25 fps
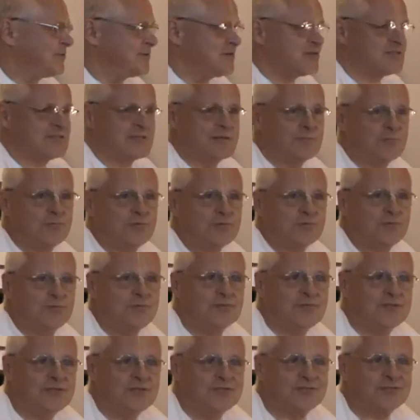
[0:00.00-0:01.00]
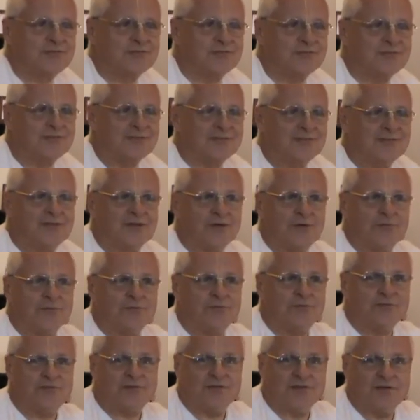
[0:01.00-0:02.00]
distribute cookies, you know,
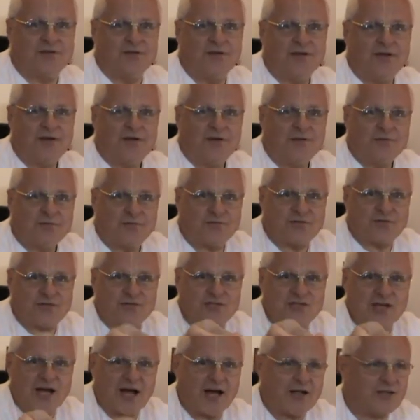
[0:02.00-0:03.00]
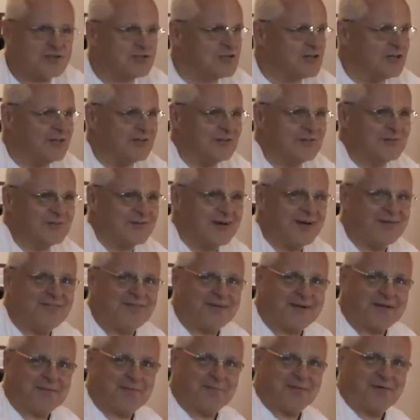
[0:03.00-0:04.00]
to the judge and to
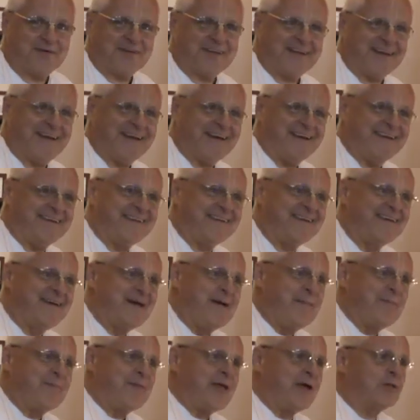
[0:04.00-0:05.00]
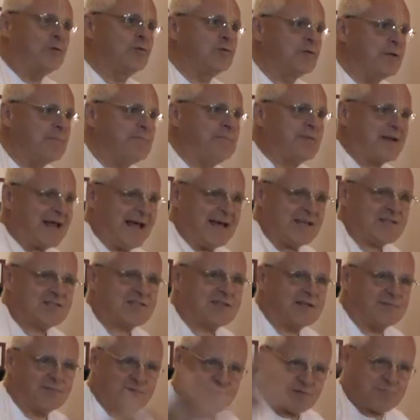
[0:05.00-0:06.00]
everybody, and to the press.
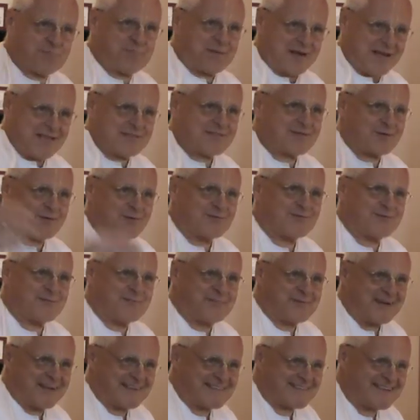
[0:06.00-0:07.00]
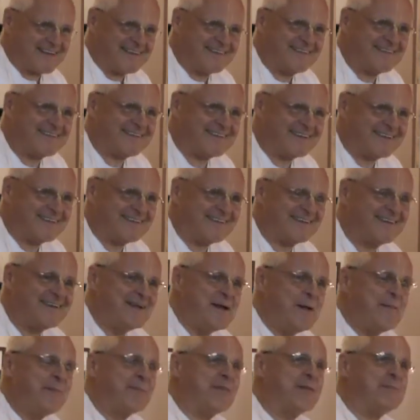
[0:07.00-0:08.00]
There was press also present, and
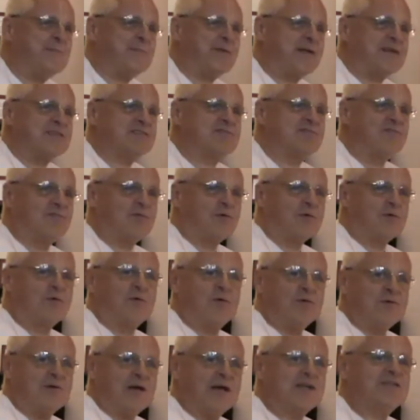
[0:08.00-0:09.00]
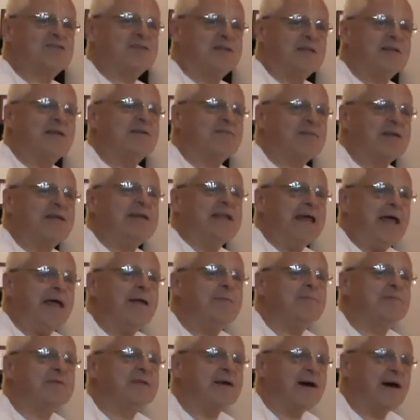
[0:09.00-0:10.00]
the press actually
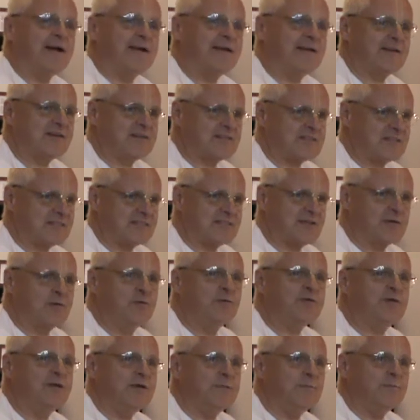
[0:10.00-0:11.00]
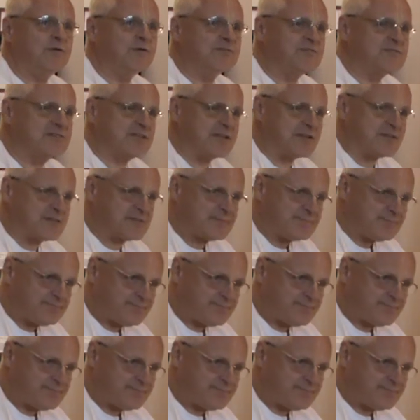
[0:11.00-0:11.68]
renamed Hare Krishna as the cookie monsters,